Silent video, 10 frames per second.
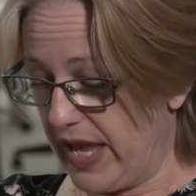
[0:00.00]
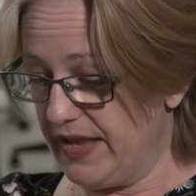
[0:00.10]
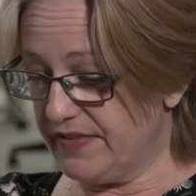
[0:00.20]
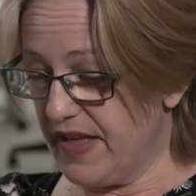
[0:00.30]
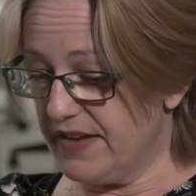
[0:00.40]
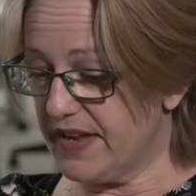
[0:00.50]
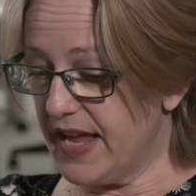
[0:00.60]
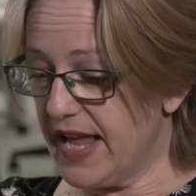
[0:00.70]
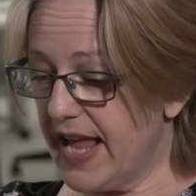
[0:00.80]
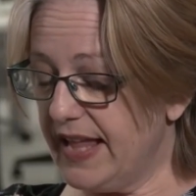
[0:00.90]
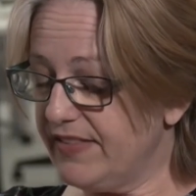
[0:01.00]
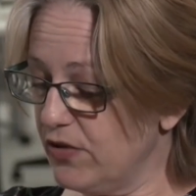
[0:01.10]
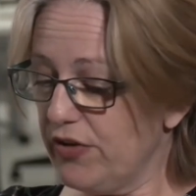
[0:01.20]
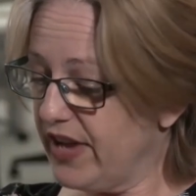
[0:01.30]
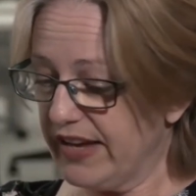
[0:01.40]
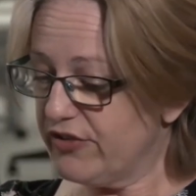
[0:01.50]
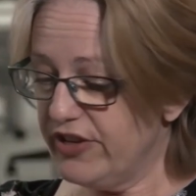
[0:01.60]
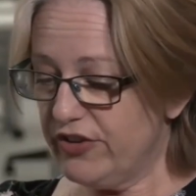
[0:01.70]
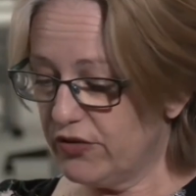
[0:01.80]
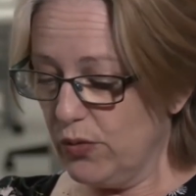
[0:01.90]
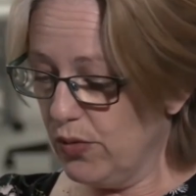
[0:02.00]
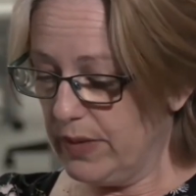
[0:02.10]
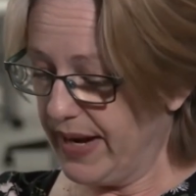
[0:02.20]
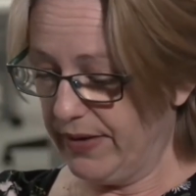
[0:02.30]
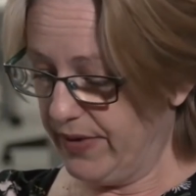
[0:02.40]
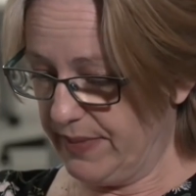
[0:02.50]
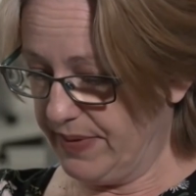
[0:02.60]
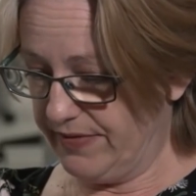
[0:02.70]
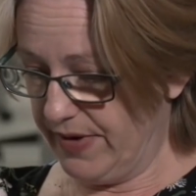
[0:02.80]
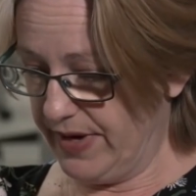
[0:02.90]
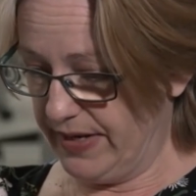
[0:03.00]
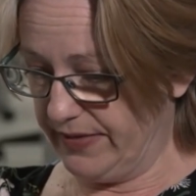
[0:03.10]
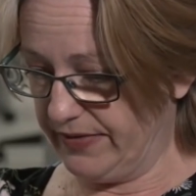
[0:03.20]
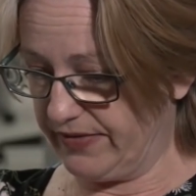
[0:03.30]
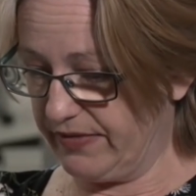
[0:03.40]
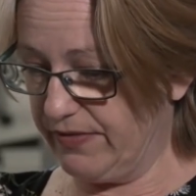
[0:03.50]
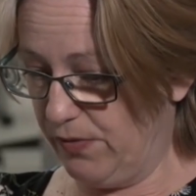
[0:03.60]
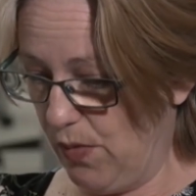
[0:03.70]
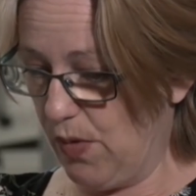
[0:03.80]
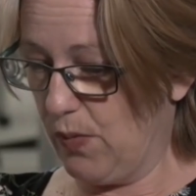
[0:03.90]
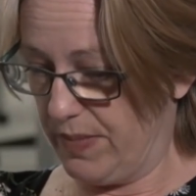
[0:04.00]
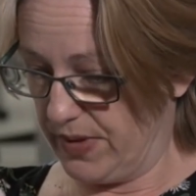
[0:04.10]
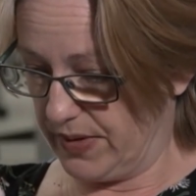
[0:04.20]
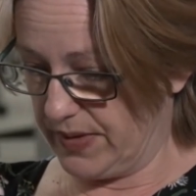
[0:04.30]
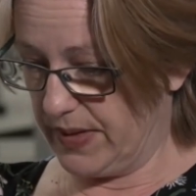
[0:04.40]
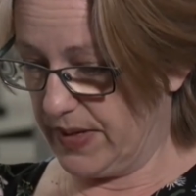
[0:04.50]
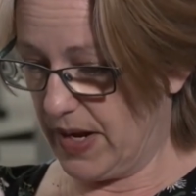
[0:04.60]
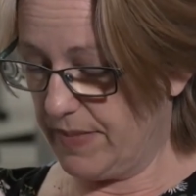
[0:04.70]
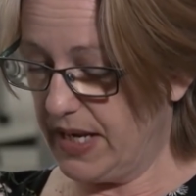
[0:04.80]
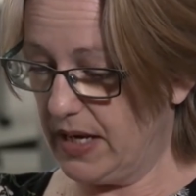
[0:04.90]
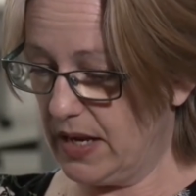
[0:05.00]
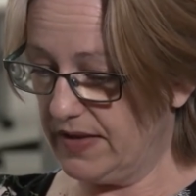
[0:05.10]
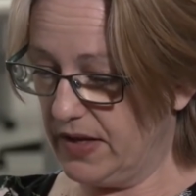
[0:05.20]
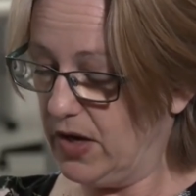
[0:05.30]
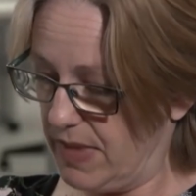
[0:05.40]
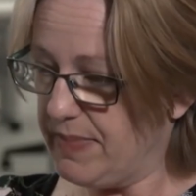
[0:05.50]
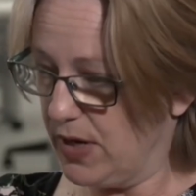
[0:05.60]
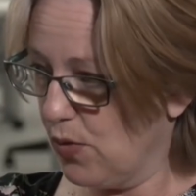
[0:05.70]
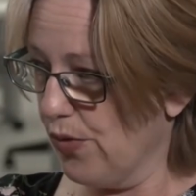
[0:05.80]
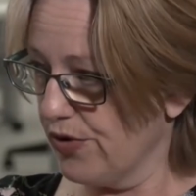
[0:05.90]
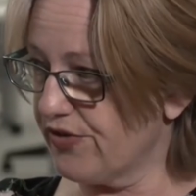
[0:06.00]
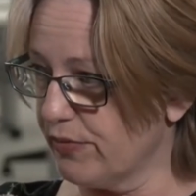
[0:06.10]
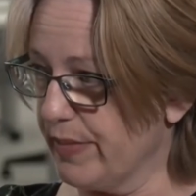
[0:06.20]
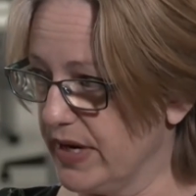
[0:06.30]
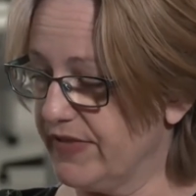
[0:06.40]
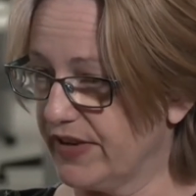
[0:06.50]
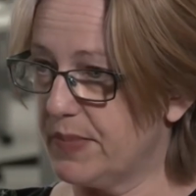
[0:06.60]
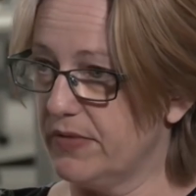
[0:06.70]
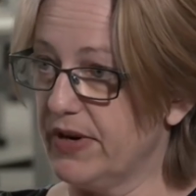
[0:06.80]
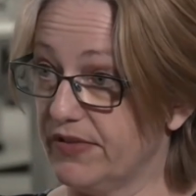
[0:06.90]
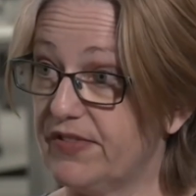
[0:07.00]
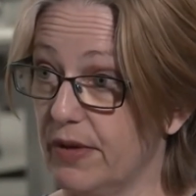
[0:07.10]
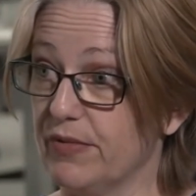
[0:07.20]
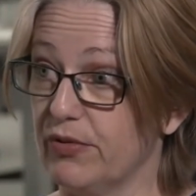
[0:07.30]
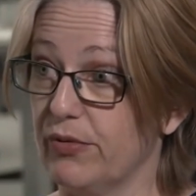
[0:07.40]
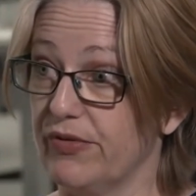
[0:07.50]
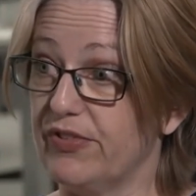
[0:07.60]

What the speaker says: is that it's not actually just all about rape and violence for women. I mean, maybe a quarter of women have experienced some sort of